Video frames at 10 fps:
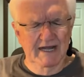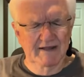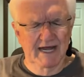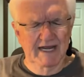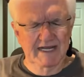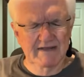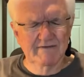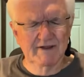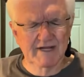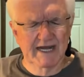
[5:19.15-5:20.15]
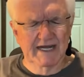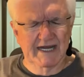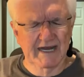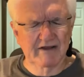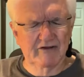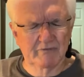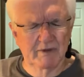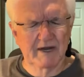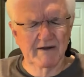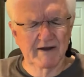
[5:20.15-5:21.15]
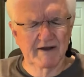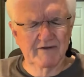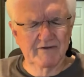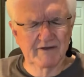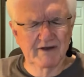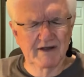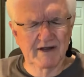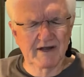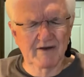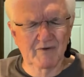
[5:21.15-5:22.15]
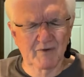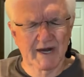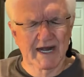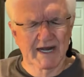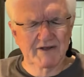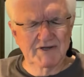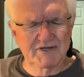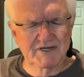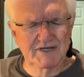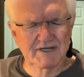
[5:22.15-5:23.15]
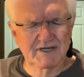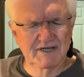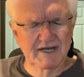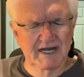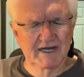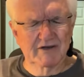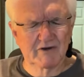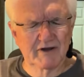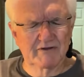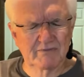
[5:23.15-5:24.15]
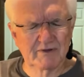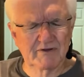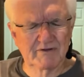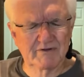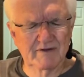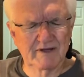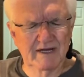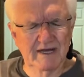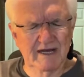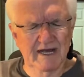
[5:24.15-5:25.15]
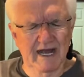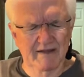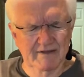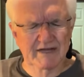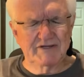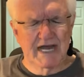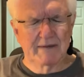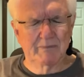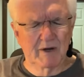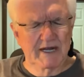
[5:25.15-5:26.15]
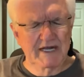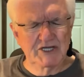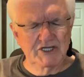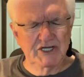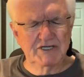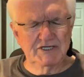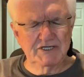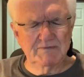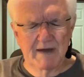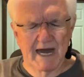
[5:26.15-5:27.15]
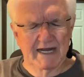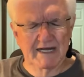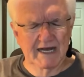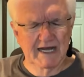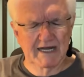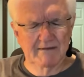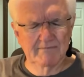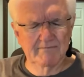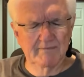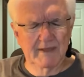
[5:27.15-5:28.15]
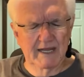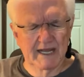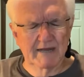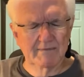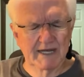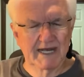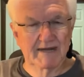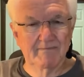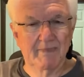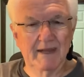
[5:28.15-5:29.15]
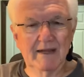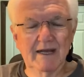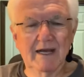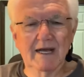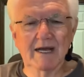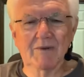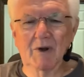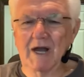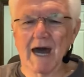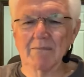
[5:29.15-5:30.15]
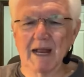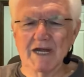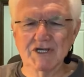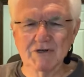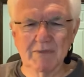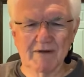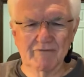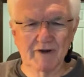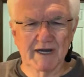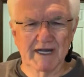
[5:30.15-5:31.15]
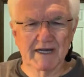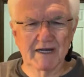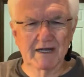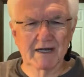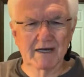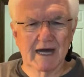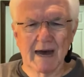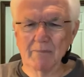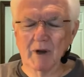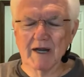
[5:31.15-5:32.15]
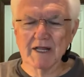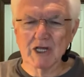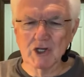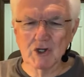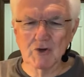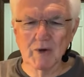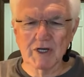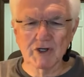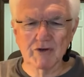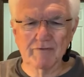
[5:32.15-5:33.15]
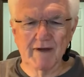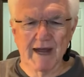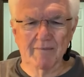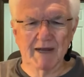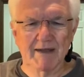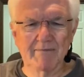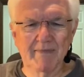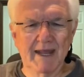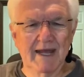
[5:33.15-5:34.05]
and that even they can experience rest in Christmas. And this I pray in Jesus' mighty name. Amen. Well, God bless you, my friend. I pray that you and your family,